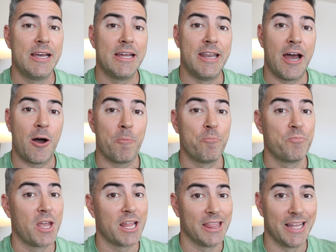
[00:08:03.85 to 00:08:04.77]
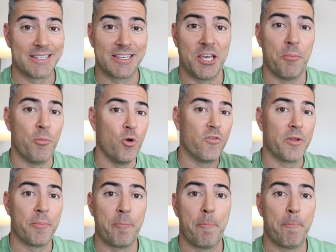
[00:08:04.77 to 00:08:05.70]
Now, let's get
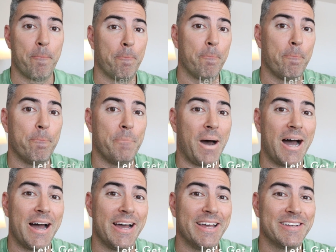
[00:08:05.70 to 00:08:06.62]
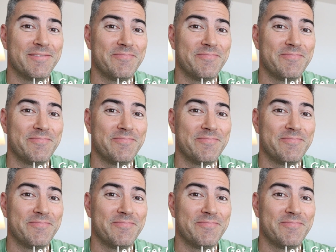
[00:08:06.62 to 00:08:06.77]
moving. Bye.